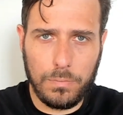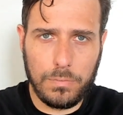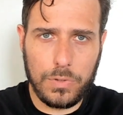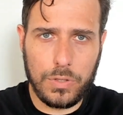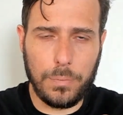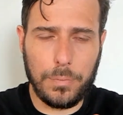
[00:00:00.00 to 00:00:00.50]

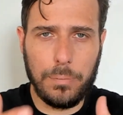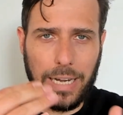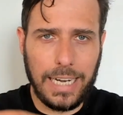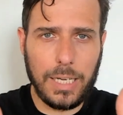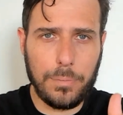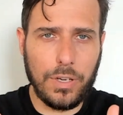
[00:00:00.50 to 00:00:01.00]
So I'm going to
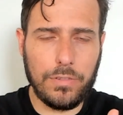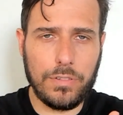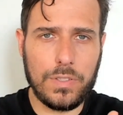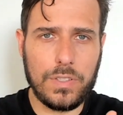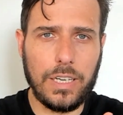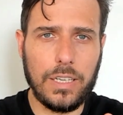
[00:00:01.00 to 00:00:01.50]
back up here for a
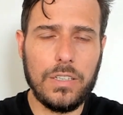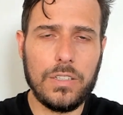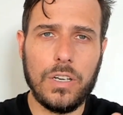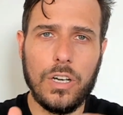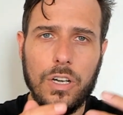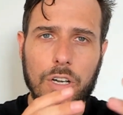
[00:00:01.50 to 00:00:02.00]
second.
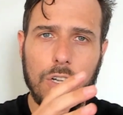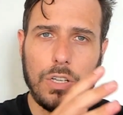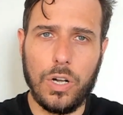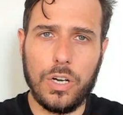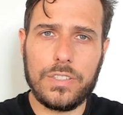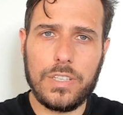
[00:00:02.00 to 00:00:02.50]
The
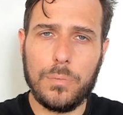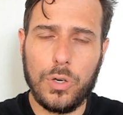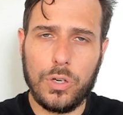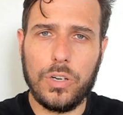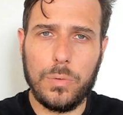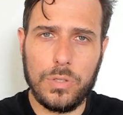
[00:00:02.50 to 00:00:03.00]
last time
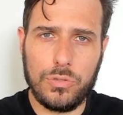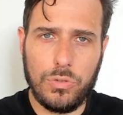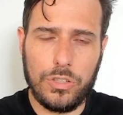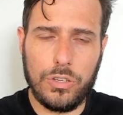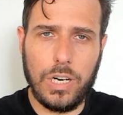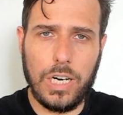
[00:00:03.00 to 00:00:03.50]
Mercury was
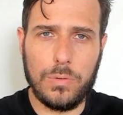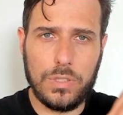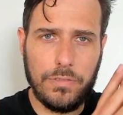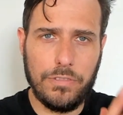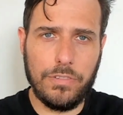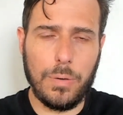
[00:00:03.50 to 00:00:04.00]
retrograde was in
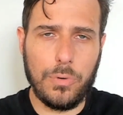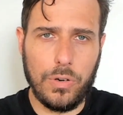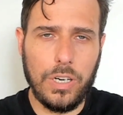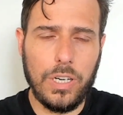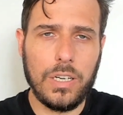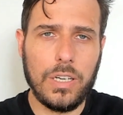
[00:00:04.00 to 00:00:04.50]

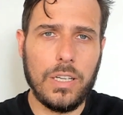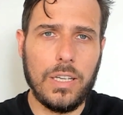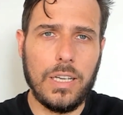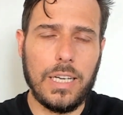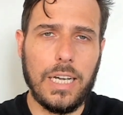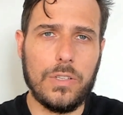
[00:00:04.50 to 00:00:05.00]
February.
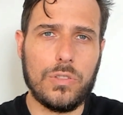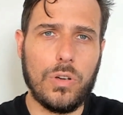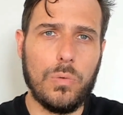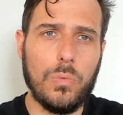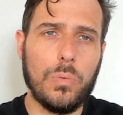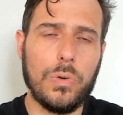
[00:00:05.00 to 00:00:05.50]
And so
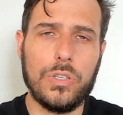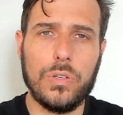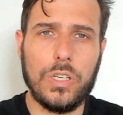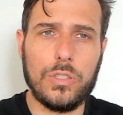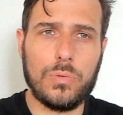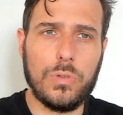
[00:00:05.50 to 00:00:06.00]
what we're
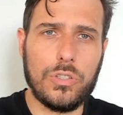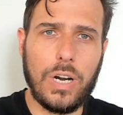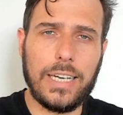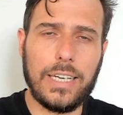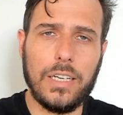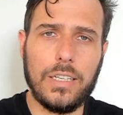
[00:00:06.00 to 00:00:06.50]
doing is we're
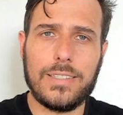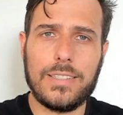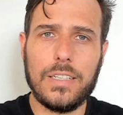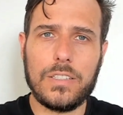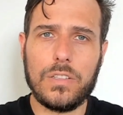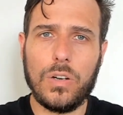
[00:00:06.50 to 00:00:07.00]
tracking
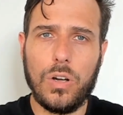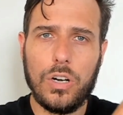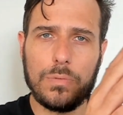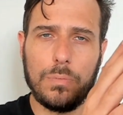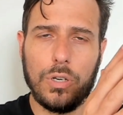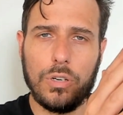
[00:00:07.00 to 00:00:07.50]
since the
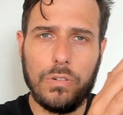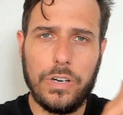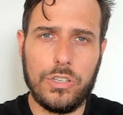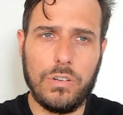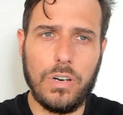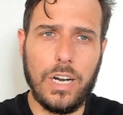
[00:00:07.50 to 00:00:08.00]
last Mercury
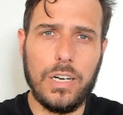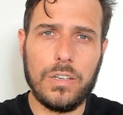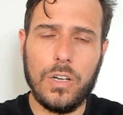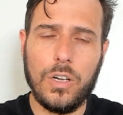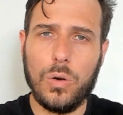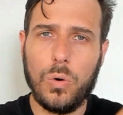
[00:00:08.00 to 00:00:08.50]
retrograde,
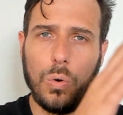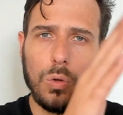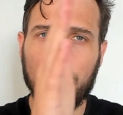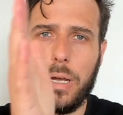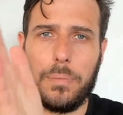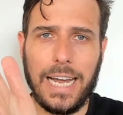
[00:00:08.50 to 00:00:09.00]
all the
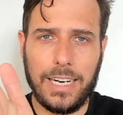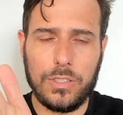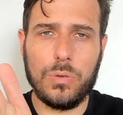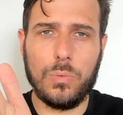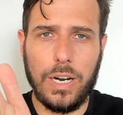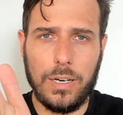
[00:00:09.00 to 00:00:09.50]
way back
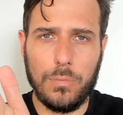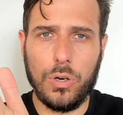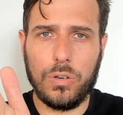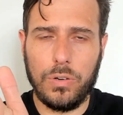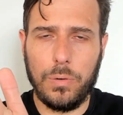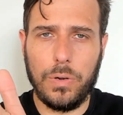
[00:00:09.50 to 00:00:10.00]
to when
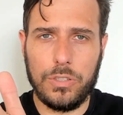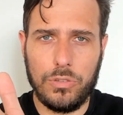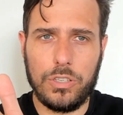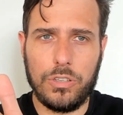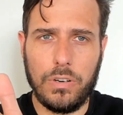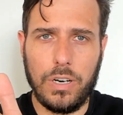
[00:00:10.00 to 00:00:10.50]
Mercury went
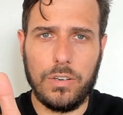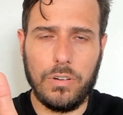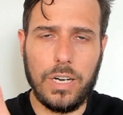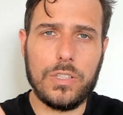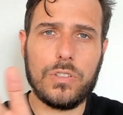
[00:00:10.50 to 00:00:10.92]
retrograde, right?